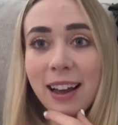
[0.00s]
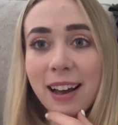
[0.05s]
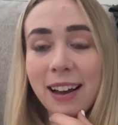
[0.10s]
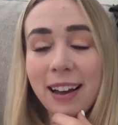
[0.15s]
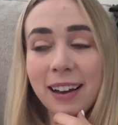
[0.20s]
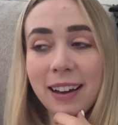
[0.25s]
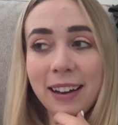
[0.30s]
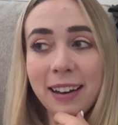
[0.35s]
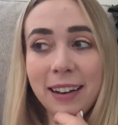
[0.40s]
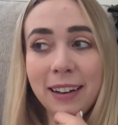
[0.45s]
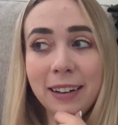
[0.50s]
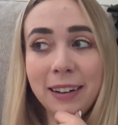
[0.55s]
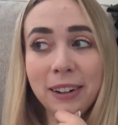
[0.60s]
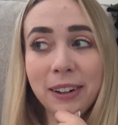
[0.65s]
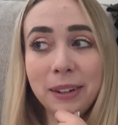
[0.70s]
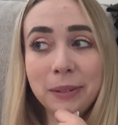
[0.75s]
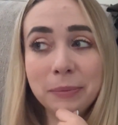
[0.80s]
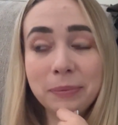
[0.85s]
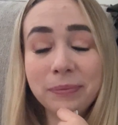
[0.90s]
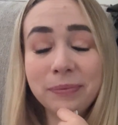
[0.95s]

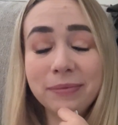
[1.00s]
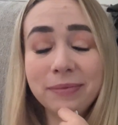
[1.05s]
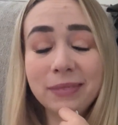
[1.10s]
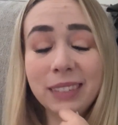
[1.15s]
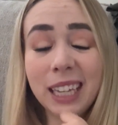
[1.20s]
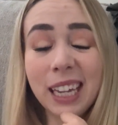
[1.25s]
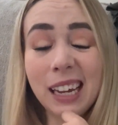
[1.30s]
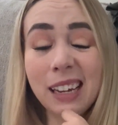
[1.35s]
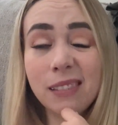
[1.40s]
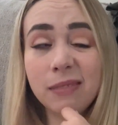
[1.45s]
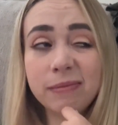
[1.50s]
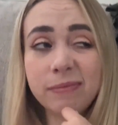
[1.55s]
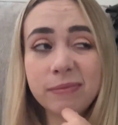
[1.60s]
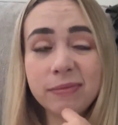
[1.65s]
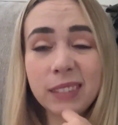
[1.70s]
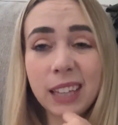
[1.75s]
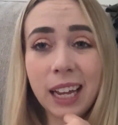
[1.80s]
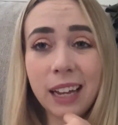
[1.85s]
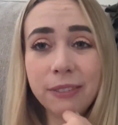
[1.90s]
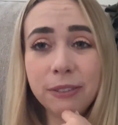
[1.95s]
Yeah,
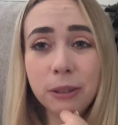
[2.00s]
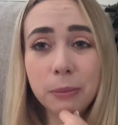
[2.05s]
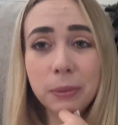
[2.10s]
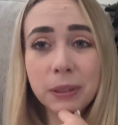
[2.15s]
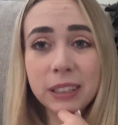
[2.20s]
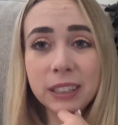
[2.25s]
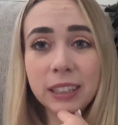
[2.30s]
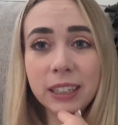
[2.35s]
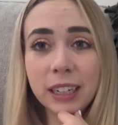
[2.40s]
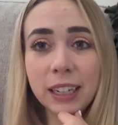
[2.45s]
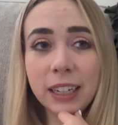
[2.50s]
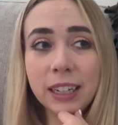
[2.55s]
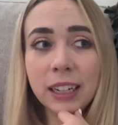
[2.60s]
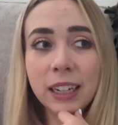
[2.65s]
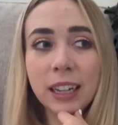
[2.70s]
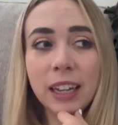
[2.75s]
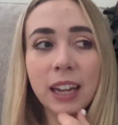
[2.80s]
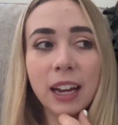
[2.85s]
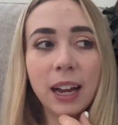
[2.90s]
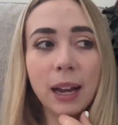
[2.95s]
I feel pretty good.
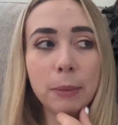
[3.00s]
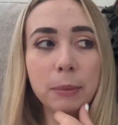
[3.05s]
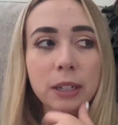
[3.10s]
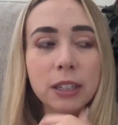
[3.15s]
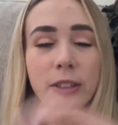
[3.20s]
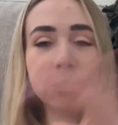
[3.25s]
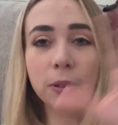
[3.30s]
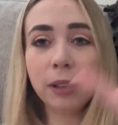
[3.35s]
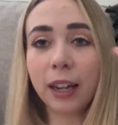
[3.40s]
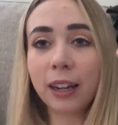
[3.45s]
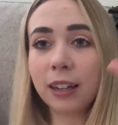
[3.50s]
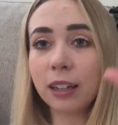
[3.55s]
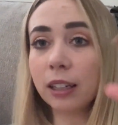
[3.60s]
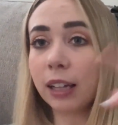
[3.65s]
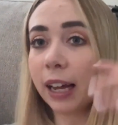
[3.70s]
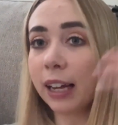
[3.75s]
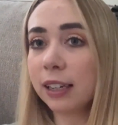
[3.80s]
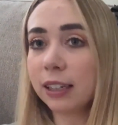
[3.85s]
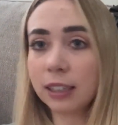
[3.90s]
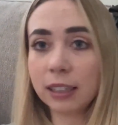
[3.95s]
I'm gonna do like a
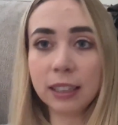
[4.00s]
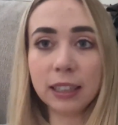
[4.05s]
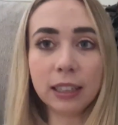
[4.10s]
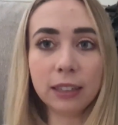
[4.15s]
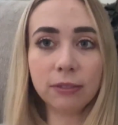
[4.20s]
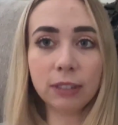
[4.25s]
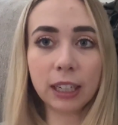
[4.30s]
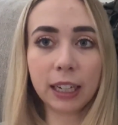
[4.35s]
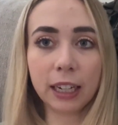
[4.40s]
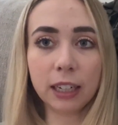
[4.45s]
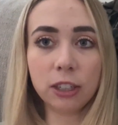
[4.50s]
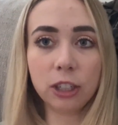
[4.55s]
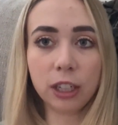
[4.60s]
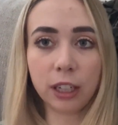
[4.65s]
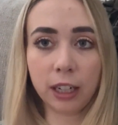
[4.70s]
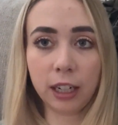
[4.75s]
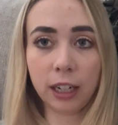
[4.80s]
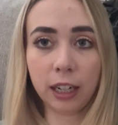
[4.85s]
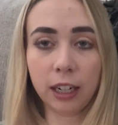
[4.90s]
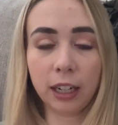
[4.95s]
light clean of the
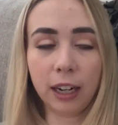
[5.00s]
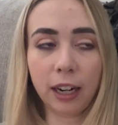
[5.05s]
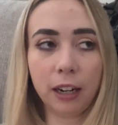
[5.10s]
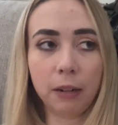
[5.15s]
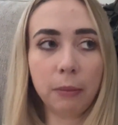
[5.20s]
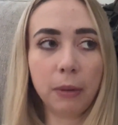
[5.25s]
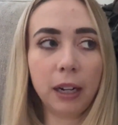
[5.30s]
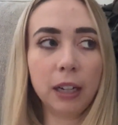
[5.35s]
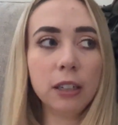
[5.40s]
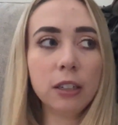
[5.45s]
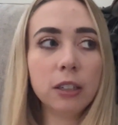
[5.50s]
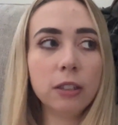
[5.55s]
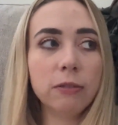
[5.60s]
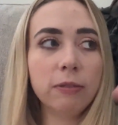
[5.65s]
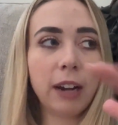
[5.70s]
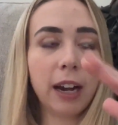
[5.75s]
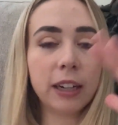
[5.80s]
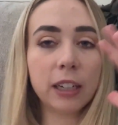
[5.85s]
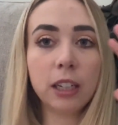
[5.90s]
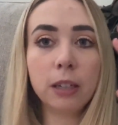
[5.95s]
kitchen. I might
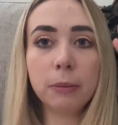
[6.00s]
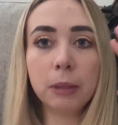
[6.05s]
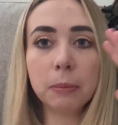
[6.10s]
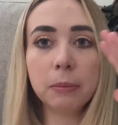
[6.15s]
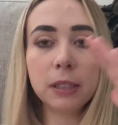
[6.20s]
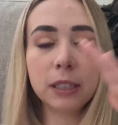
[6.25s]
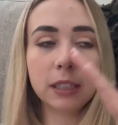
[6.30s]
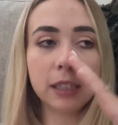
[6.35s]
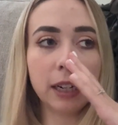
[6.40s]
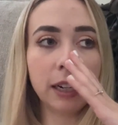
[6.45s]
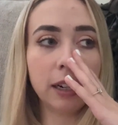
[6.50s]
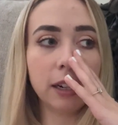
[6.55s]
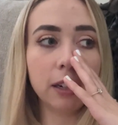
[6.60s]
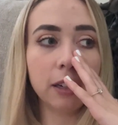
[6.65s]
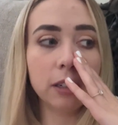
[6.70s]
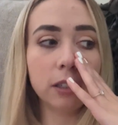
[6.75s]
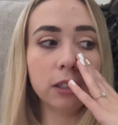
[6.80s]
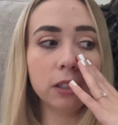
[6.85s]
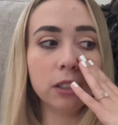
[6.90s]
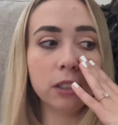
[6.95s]
vacuum
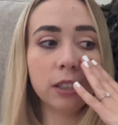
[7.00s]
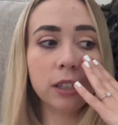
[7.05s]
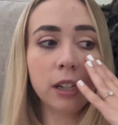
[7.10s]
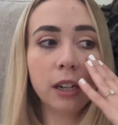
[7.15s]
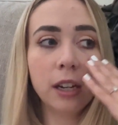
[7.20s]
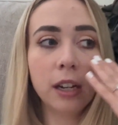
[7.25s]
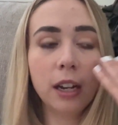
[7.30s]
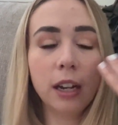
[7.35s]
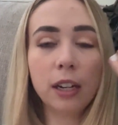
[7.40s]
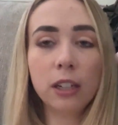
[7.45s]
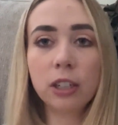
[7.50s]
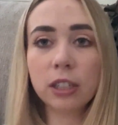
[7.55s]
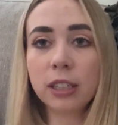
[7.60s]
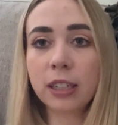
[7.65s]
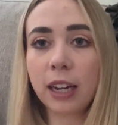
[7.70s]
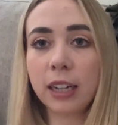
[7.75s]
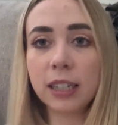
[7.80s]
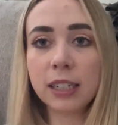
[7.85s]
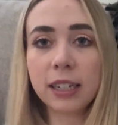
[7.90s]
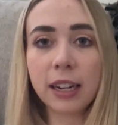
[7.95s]
upstairs, just
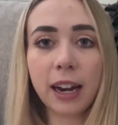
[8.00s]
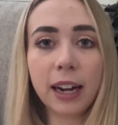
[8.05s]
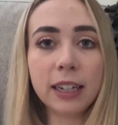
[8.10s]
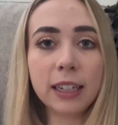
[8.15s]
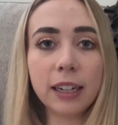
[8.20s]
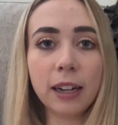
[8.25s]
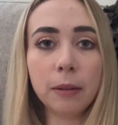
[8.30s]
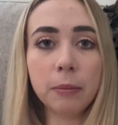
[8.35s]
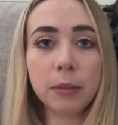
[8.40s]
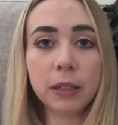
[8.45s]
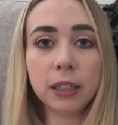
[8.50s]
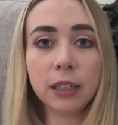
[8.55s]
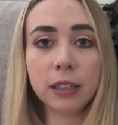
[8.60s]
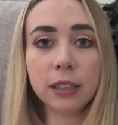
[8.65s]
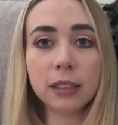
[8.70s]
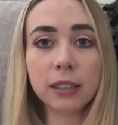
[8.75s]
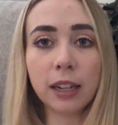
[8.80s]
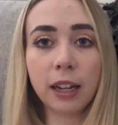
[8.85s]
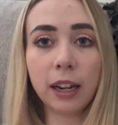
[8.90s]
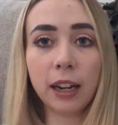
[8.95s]
kind of tidy up,
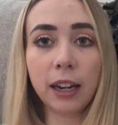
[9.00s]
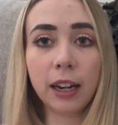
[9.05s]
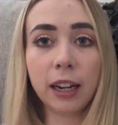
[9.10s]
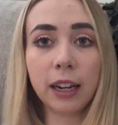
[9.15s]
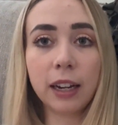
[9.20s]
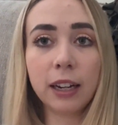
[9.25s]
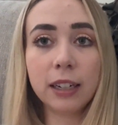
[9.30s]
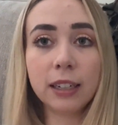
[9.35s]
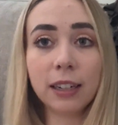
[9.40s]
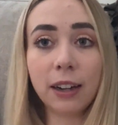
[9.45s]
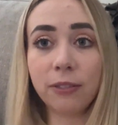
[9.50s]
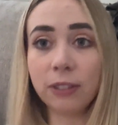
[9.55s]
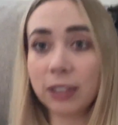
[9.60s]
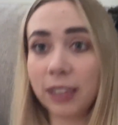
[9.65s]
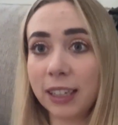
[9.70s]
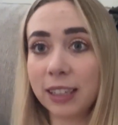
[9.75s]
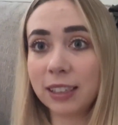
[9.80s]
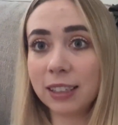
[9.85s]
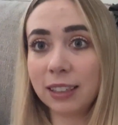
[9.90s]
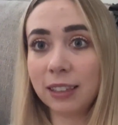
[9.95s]
because I never
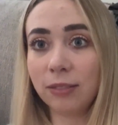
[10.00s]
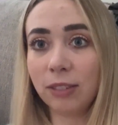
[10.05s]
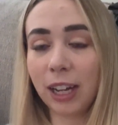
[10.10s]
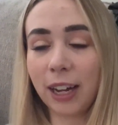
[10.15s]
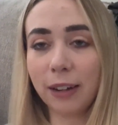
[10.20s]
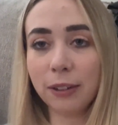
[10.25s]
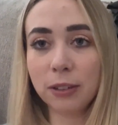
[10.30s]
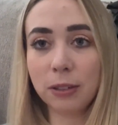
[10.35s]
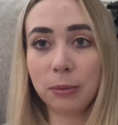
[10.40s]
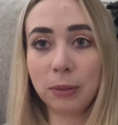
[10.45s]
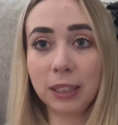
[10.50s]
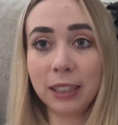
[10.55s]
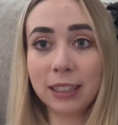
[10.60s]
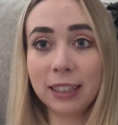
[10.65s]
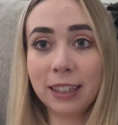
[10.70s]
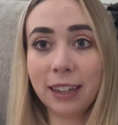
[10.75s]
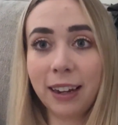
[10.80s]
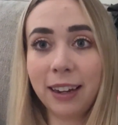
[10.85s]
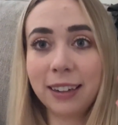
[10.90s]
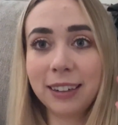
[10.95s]
like to leave the house when
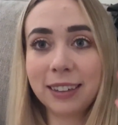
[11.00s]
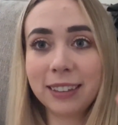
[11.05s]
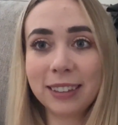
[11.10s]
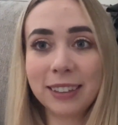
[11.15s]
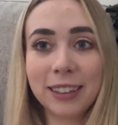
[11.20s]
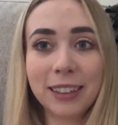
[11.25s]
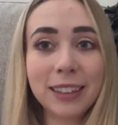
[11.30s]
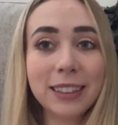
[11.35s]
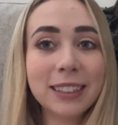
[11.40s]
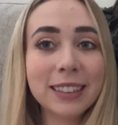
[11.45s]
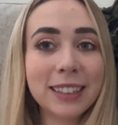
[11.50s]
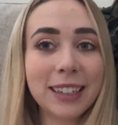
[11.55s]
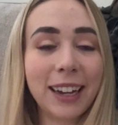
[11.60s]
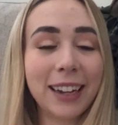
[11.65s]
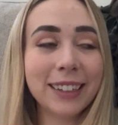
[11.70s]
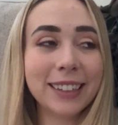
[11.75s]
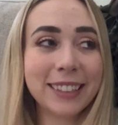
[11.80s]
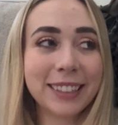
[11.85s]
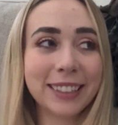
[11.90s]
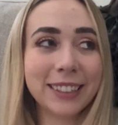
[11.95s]
it's like a
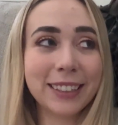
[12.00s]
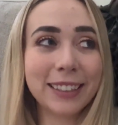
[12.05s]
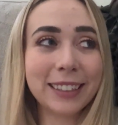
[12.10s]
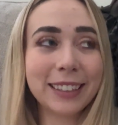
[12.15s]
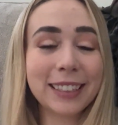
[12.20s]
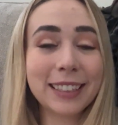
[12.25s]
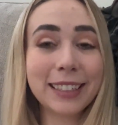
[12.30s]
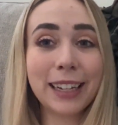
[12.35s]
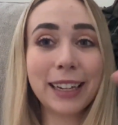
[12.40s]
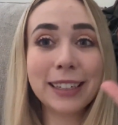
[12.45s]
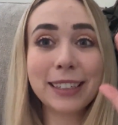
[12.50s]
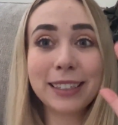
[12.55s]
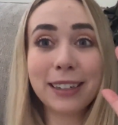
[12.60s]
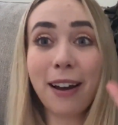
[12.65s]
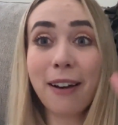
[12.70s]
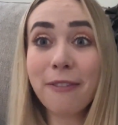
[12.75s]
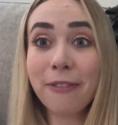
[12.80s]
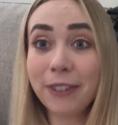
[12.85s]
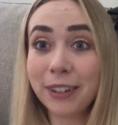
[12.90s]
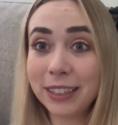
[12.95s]
disaster, because that's
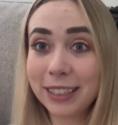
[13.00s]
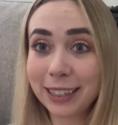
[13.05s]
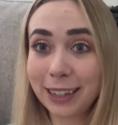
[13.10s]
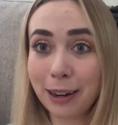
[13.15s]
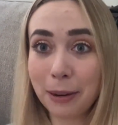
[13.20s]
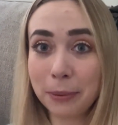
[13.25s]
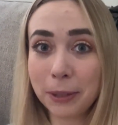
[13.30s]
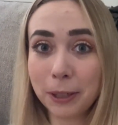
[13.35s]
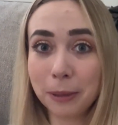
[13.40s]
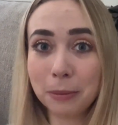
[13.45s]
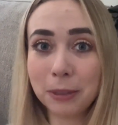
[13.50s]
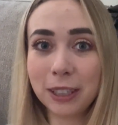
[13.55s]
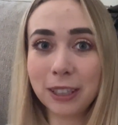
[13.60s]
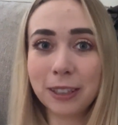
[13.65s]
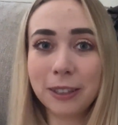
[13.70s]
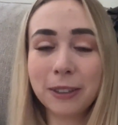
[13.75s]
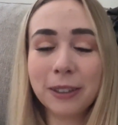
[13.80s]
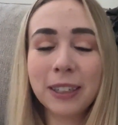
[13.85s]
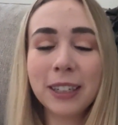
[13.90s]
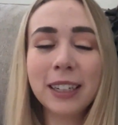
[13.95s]
not fun to come home
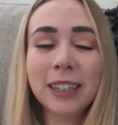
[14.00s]
to.